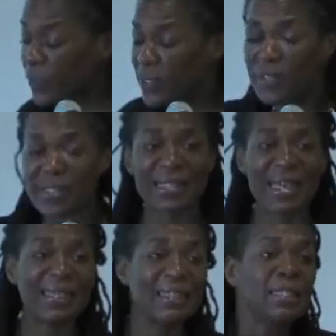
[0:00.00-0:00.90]
so there's a
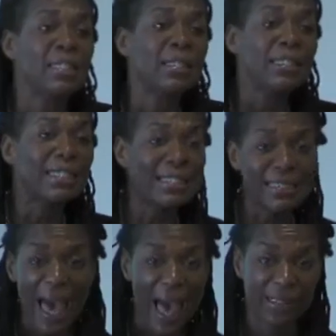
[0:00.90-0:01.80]
second
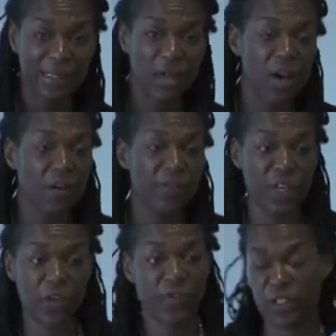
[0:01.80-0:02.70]
class of
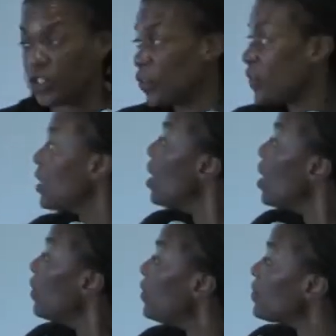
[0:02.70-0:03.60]
interventions
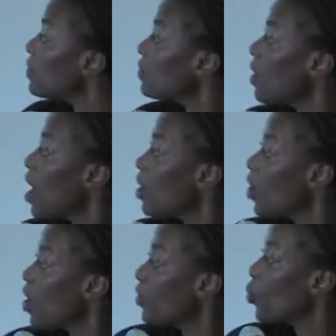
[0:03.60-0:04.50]
these are uh,
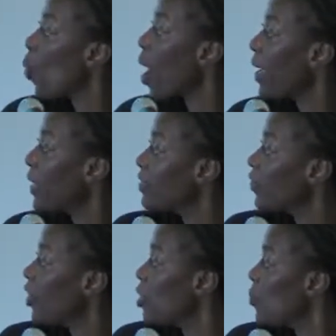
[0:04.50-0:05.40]
called
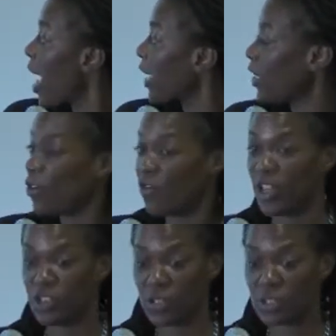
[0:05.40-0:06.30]
wise feedback
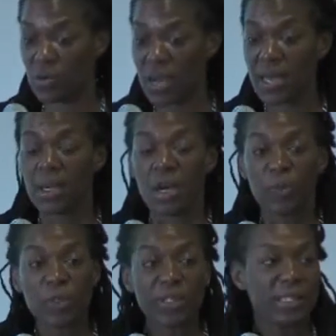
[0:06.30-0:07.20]
interventions. They're not
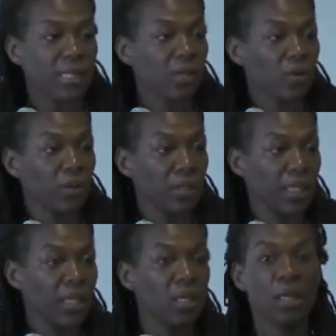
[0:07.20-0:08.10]

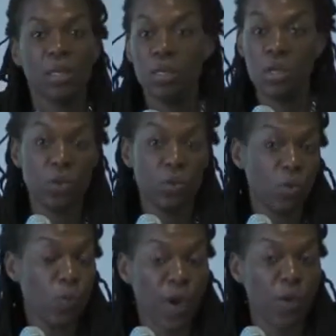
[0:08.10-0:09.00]
particularly
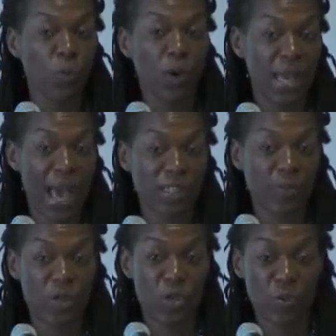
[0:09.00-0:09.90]
new, but what
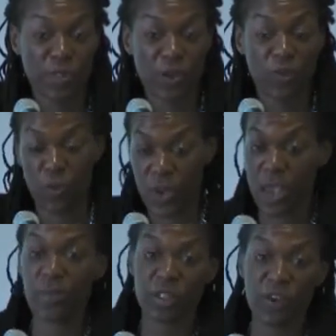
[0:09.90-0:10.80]
has been new is that we've
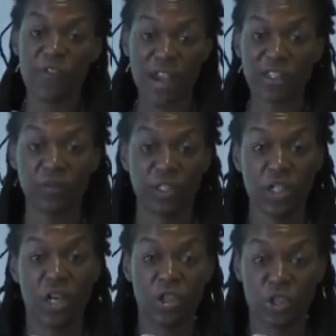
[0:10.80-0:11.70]
been able to
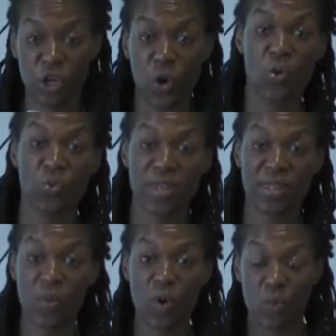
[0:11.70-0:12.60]
effectively show
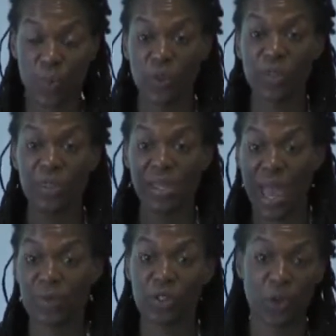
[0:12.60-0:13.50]
that they work both in the
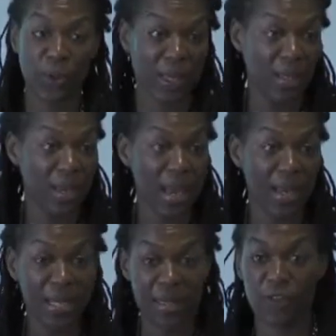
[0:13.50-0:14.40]
laboratory and,
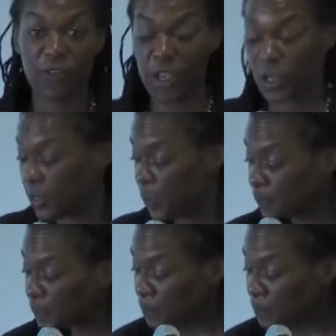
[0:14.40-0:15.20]
and in the field.